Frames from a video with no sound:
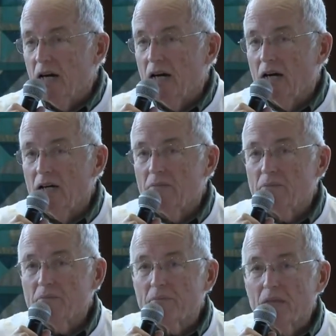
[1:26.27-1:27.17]

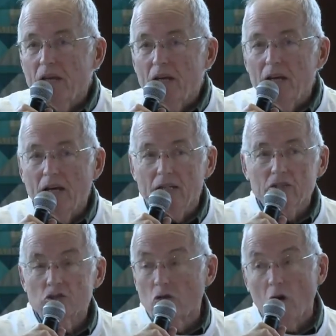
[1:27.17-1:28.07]
and
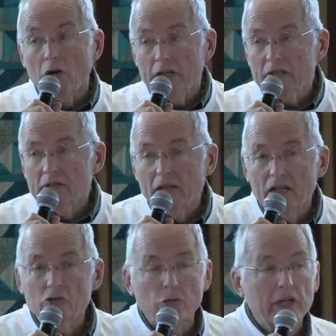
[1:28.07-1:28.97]
it's growing
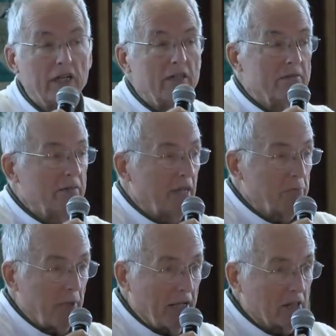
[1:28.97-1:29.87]
as we
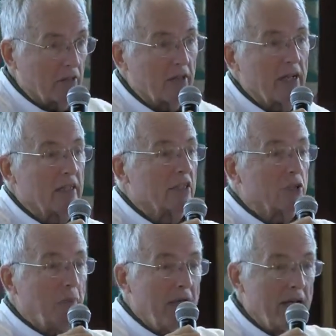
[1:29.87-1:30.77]
get better and
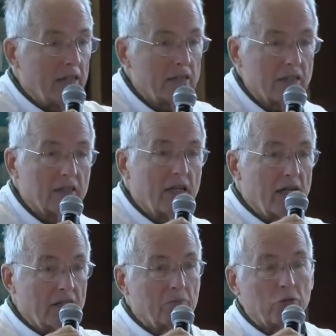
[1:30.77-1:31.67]
expand
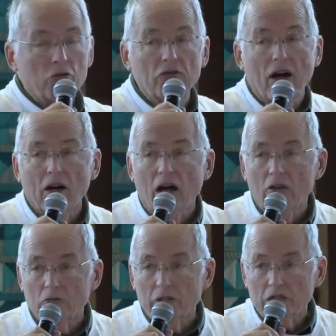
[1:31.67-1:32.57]
and improve our
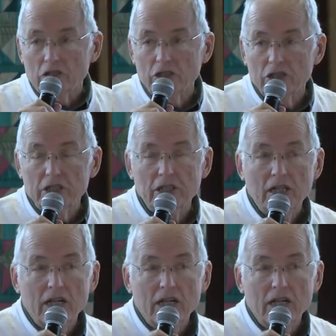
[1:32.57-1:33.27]
outreach.